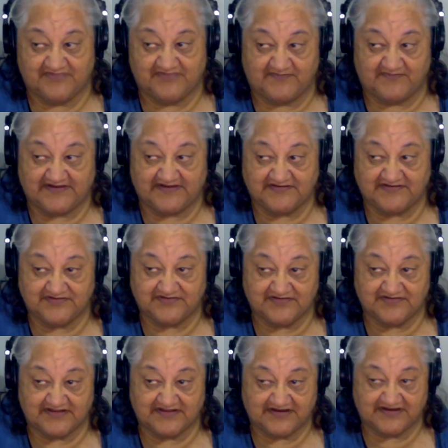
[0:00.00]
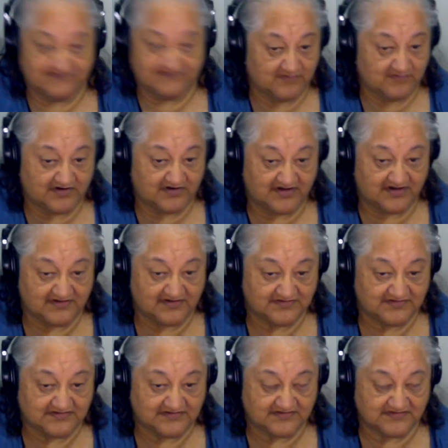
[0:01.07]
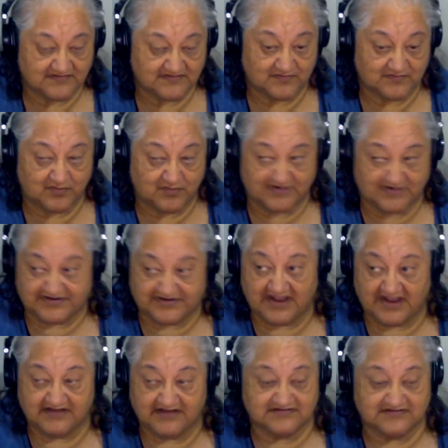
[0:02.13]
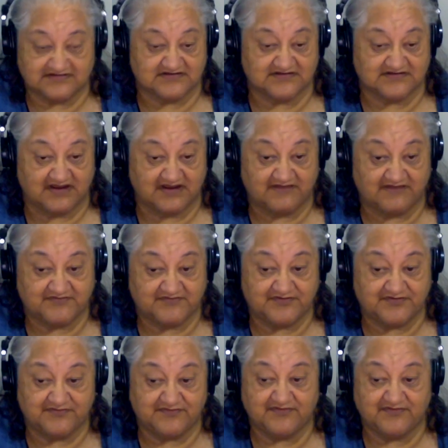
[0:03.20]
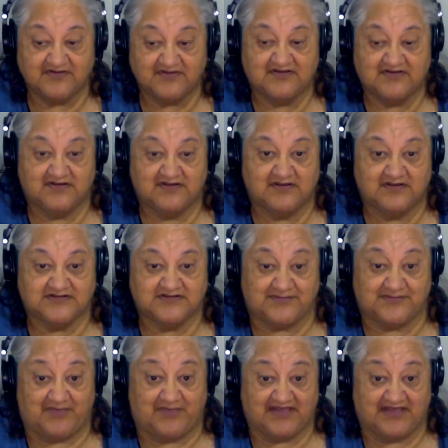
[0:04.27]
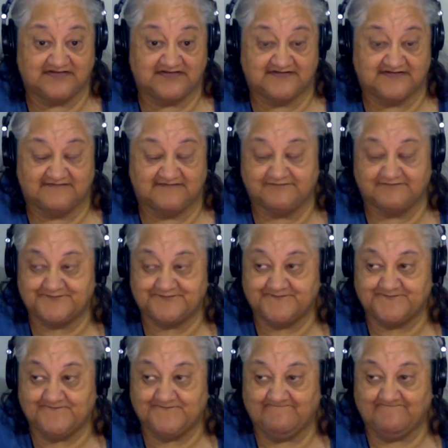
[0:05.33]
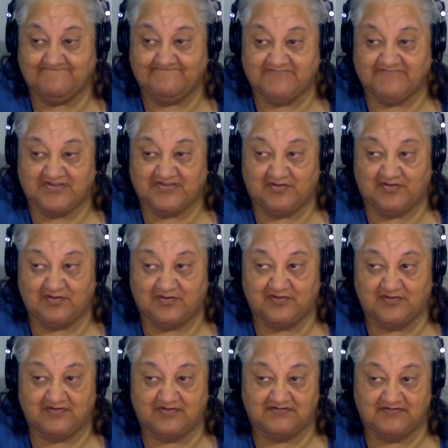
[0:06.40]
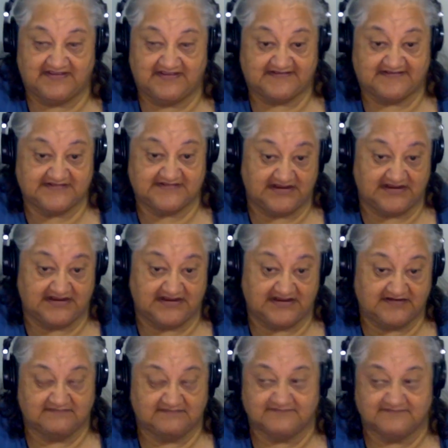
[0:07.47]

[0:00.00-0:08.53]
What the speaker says: They're making sure that everyone knows what target they have to surpass or exceed,